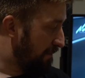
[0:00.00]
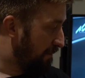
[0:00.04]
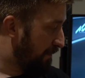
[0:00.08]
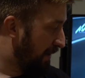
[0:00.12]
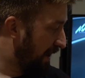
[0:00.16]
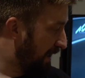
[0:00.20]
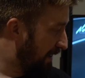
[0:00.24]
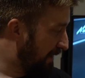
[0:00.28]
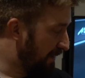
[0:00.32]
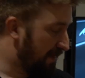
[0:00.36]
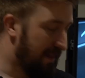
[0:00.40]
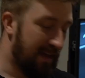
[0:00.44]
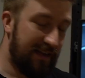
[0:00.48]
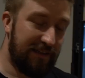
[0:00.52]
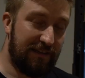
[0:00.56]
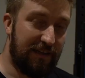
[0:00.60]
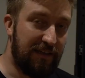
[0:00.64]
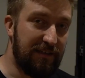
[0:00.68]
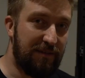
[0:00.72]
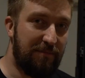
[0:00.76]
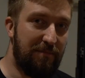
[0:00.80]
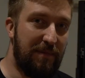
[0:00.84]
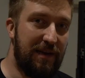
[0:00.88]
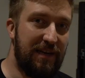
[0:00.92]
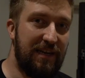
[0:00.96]
But that
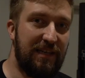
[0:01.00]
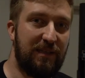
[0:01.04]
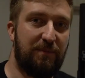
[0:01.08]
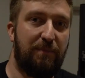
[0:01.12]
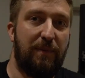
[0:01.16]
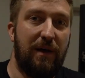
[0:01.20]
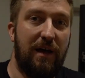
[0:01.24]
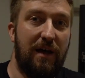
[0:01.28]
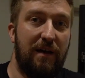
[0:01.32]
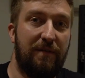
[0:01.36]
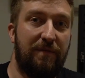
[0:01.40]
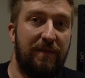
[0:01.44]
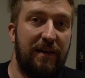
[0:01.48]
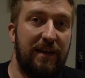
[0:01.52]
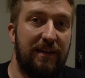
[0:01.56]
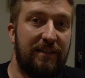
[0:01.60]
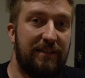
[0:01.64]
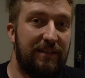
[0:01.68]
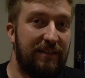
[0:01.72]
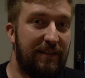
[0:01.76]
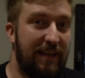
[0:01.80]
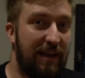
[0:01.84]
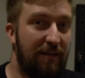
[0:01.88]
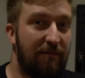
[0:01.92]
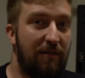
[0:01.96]
doesn't mean it's
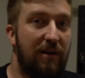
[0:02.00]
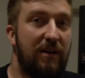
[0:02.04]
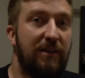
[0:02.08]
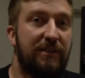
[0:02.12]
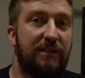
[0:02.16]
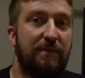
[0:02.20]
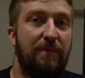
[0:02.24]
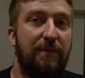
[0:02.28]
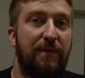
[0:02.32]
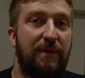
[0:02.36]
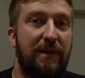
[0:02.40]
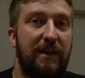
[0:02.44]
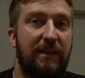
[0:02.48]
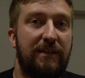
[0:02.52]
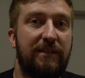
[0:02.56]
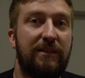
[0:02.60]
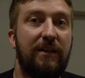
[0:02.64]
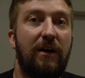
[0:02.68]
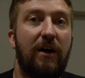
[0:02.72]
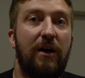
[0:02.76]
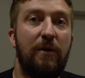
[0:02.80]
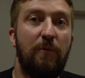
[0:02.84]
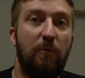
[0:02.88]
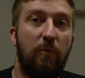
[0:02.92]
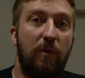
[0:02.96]
perfect. There are some things
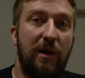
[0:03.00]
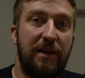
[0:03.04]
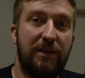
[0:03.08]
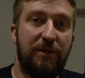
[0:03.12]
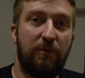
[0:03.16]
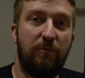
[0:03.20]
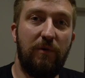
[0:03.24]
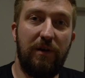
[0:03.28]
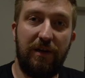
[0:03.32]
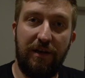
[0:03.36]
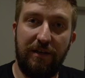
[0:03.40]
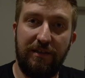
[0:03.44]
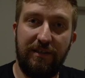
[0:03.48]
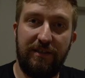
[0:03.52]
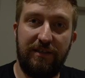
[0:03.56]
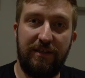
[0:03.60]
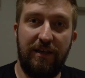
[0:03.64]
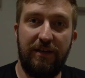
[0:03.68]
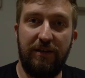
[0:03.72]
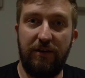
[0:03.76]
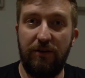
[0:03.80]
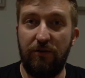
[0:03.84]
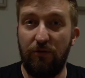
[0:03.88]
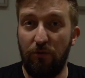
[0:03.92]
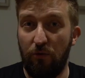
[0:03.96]
that I wish were
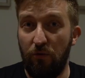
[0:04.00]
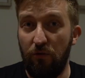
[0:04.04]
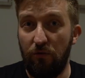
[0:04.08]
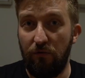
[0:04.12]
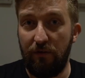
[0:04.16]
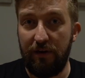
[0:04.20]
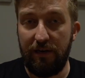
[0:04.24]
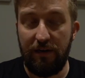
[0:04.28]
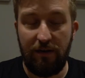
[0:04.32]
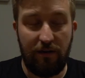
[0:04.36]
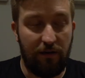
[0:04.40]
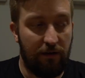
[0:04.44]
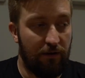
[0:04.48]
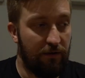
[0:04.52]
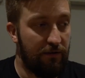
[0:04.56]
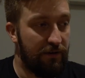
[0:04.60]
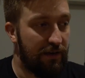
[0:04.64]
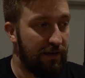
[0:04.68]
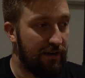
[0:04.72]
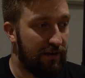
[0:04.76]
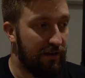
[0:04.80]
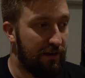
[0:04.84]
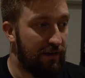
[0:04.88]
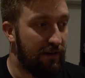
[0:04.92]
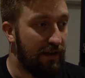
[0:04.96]
considered or
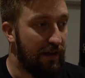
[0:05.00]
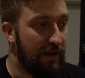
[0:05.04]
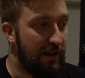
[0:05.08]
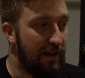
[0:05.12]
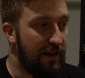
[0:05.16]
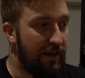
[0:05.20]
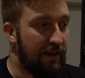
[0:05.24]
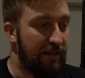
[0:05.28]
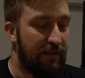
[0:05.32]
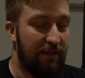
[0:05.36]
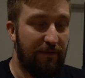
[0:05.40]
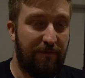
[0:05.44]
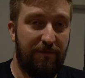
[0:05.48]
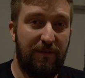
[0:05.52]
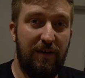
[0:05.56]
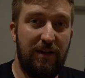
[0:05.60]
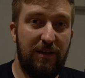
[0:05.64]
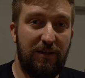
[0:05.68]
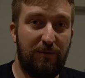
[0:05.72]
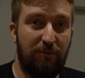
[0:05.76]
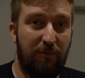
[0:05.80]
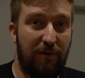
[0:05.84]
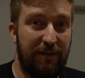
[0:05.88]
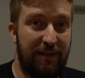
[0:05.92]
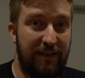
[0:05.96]
included, and the
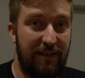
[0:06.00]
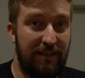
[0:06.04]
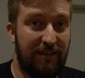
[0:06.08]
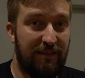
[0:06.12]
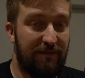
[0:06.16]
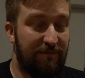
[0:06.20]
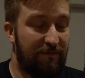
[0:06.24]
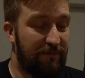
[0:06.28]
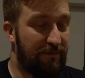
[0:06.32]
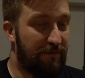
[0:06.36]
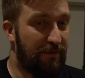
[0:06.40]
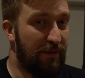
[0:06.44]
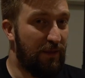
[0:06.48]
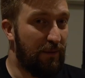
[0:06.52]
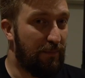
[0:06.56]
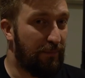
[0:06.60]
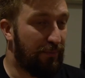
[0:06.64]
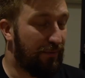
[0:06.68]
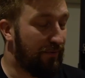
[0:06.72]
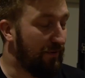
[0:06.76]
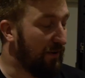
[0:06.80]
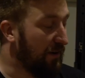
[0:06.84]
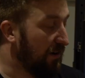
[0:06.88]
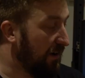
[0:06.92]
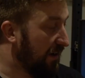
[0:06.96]
first one is, for the
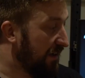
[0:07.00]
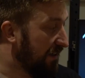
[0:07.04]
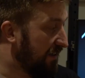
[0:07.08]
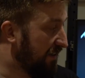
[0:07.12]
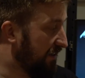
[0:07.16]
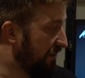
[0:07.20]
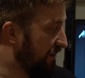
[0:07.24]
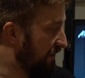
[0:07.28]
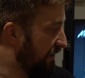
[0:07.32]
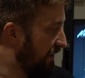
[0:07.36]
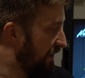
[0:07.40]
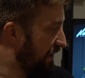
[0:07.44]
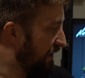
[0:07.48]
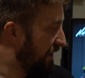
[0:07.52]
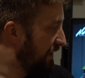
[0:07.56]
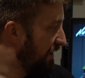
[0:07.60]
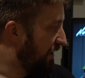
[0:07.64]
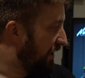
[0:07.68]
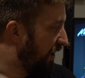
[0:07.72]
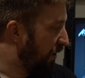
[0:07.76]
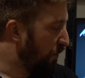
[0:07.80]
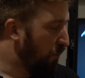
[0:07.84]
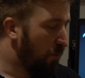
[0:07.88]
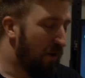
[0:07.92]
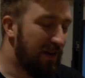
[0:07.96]
price,
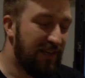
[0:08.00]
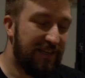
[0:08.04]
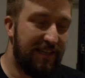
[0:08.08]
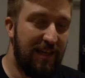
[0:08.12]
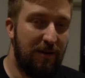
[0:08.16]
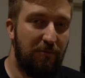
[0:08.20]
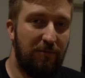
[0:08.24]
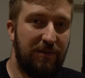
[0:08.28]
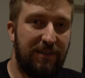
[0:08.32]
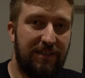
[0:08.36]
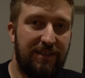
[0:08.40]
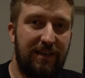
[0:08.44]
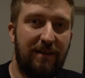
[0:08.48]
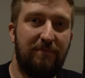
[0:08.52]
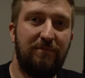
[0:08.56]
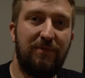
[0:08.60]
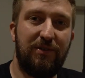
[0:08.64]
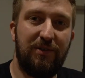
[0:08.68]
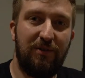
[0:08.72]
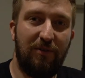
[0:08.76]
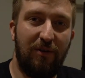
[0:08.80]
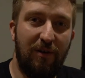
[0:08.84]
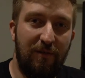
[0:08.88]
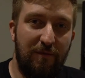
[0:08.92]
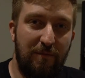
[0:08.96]
I wish there was some
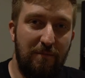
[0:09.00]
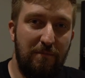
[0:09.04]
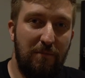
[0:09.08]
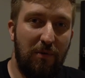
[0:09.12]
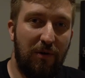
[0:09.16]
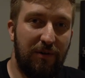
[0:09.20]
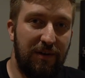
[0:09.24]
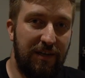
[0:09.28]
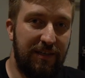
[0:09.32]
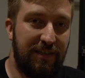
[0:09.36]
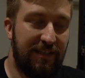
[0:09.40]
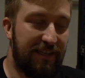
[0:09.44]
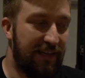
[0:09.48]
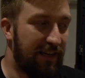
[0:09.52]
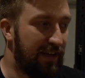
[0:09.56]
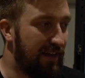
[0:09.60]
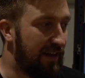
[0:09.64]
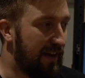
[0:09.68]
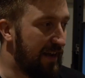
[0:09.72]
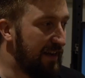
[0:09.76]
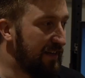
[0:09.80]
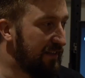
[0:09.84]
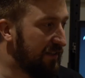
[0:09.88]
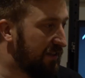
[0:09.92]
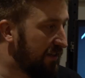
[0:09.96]
sort of
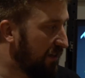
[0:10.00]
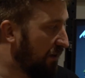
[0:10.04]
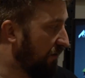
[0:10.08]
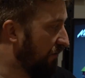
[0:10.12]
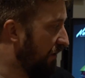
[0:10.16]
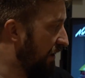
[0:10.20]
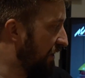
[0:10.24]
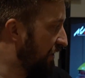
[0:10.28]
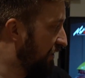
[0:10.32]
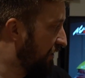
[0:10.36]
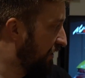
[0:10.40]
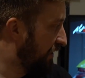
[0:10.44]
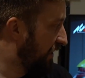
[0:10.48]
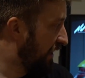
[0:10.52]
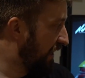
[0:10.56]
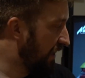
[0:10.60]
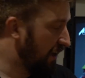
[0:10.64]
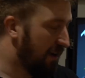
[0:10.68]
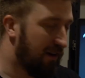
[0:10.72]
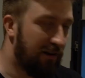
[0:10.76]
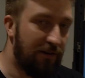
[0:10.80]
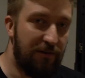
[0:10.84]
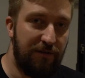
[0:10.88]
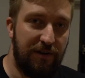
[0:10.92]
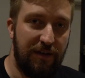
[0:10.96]
monitor integration
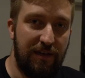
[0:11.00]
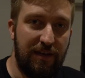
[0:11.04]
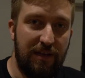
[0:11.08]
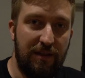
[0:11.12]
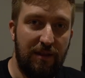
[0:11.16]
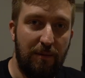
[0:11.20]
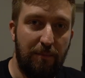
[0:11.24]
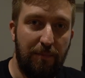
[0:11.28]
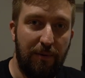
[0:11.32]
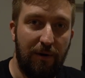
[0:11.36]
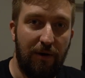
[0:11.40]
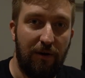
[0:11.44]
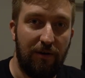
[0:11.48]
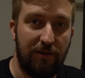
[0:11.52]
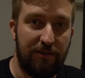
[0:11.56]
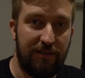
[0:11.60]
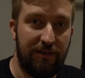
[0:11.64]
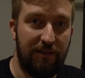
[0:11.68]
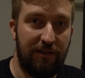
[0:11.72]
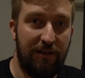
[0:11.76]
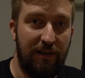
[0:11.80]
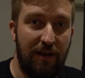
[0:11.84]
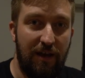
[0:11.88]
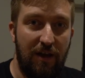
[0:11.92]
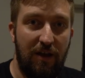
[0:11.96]
included in the box.
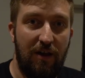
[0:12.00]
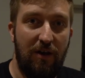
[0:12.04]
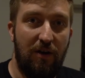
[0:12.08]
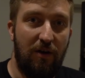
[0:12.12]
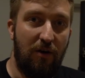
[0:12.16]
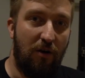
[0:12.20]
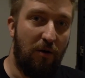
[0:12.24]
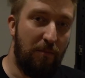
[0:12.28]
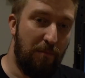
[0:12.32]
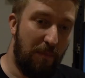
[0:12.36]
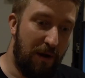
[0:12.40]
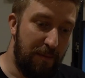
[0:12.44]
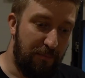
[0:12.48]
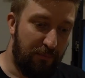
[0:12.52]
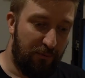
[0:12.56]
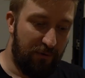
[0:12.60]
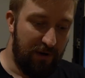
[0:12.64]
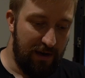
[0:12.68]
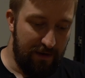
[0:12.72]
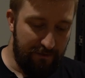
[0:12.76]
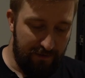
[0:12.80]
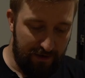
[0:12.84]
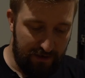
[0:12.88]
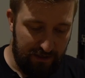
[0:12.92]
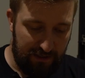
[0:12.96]
And on my
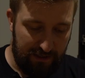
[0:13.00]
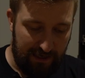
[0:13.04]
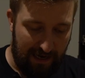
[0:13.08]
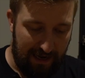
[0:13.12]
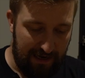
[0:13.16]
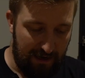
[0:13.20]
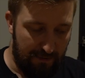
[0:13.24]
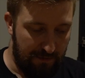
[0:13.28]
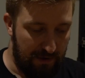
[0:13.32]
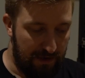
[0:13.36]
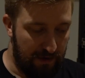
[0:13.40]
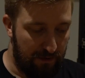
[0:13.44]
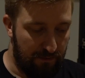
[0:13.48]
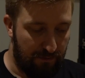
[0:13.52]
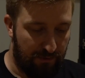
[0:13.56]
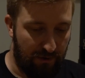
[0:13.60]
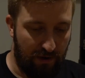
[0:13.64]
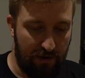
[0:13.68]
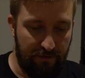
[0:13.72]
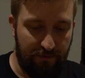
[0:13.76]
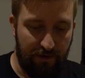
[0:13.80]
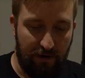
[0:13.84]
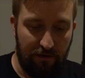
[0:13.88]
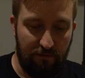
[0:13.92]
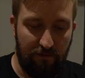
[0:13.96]
previous aluminium
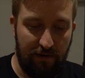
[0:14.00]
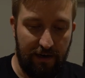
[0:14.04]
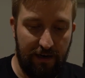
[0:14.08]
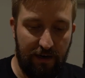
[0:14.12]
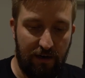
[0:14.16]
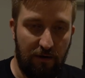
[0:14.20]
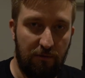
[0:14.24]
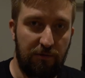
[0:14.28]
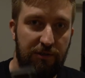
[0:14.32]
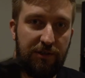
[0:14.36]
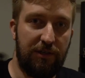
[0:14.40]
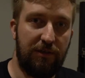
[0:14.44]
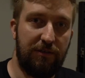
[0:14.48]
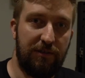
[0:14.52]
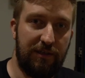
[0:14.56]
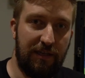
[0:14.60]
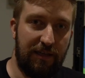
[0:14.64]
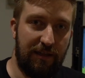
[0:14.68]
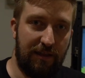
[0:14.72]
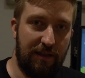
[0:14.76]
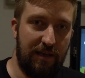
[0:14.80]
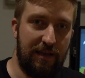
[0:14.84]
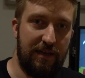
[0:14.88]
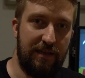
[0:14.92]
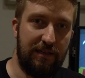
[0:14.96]
profile rig, I was
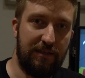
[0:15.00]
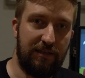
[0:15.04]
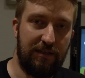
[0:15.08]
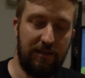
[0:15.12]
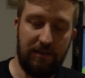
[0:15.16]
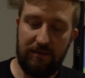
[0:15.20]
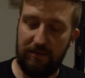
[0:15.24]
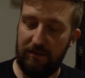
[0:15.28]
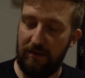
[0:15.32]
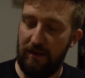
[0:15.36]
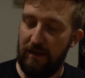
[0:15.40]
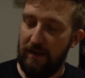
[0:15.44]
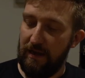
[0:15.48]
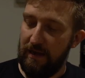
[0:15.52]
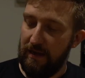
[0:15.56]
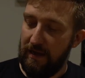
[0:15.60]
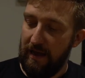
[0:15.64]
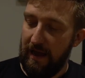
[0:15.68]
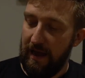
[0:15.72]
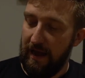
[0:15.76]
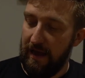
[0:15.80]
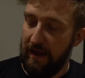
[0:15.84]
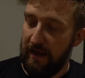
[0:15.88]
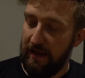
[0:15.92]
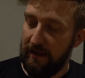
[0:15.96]
using this
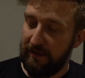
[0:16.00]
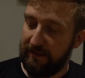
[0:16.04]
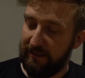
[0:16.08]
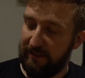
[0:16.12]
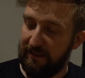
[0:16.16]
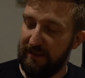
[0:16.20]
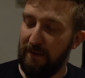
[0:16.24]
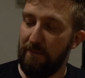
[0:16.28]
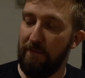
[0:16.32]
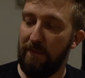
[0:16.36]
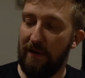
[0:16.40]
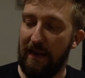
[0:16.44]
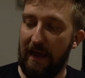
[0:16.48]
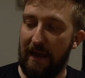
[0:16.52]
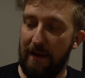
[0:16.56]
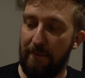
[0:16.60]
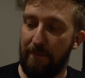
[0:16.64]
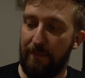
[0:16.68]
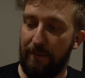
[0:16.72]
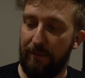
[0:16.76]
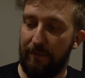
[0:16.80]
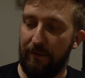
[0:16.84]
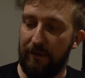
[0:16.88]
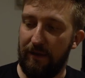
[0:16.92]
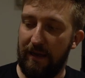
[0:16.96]

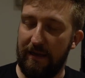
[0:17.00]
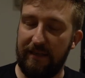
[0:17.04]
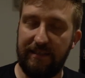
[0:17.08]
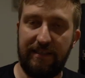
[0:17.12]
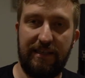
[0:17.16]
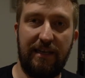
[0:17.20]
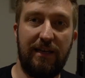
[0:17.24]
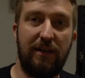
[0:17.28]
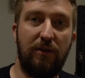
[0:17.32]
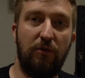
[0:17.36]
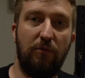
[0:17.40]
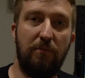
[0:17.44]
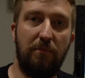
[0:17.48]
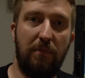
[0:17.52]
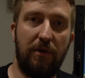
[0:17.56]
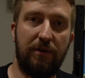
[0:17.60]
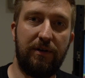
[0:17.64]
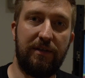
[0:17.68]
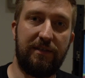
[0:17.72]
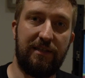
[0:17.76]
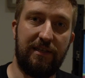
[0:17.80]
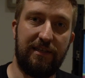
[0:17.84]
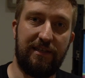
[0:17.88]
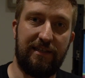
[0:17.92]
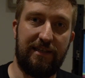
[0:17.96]
SimLab single
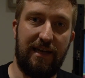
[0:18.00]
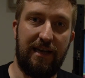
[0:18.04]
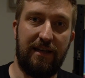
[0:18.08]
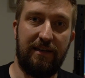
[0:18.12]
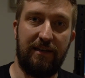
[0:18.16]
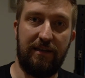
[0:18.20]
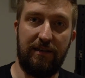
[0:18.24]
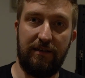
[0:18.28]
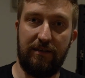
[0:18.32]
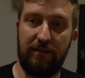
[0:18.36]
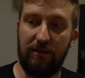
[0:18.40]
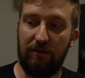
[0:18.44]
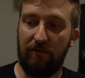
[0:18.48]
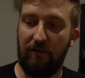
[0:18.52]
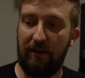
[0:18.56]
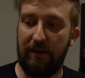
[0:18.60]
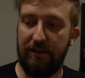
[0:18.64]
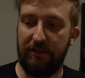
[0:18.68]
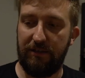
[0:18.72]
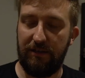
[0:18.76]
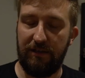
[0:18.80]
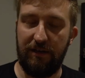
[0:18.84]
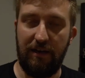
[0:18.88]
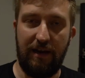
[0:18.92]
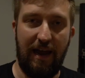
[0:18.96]
monitor stand
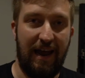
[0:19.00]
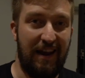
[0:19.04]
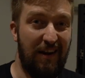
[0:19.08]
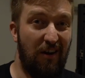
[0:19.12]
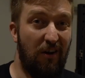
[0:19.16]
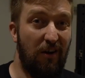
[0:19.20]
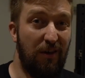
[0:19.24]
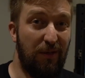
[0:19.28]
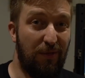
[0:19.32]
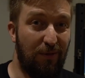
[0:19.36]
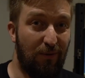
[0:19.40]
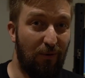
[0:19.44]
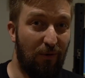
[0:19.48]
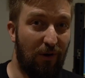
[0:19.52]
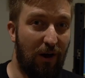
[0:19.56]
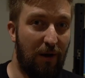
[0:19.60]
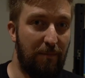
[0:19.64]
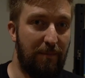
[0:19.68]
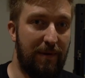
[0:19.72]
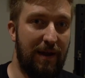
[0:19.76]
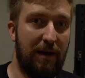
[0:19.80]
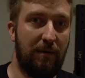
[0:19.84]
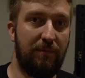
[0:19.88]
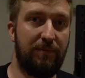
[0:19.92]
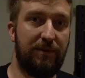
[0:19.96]
integration, and I thought
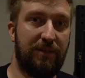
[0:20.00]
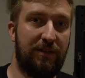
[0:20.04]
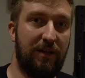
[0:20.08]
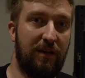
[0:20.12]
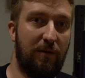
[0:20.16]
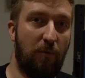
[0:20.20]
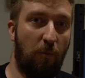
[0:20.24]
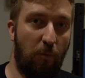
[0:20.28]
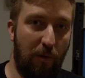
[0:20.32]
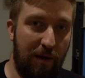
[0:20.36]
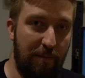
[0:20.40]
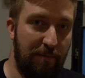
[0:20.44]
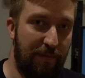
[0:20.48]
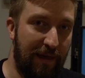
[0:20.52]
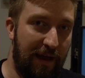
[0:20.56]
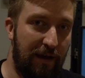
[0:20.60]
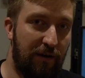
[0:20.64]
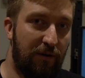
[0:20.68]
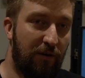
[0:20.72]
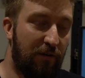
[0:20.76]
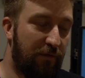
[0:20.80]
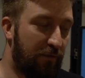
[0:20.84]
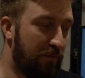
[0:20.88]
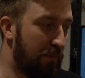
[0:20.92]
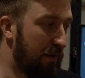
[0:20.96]
I'd be able to whip that
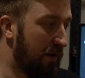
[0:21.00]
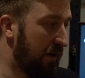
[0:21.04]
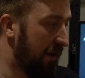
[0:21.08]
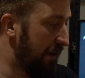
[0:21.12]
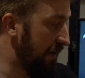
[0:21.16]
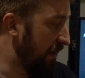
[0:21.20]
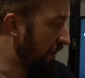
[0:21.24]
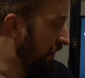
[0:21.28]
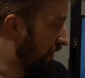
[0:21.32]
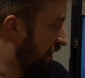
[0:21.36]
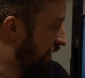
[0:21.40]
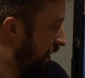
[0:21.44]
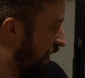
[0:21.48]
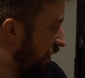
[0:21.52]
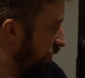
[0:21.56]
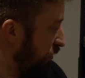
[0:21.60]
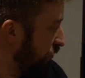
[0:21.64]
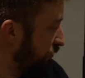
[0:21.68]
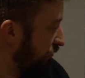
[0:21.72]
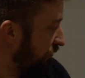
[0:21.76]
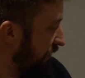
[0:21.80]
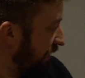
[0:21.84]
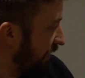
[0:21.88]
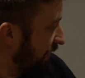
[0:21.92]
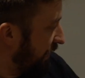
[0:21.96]
off my
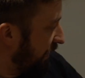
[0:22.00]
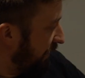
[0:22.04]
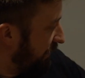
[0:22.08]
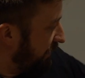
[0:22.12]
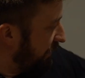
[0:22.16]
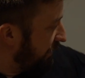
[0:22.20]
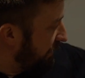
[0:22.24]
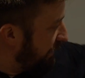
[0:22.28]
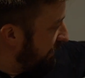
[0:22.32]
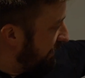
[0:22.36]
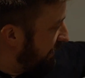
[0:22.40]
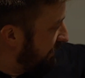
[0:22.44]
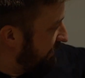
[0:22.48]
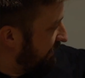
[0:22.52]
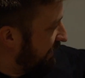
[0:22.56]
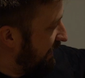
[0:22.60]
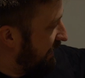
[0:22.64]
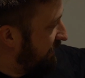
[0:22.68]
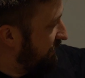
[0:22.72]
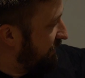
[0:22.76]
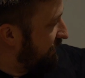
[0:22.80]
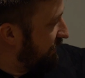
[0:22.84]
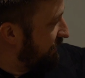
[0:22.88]
old rig and attach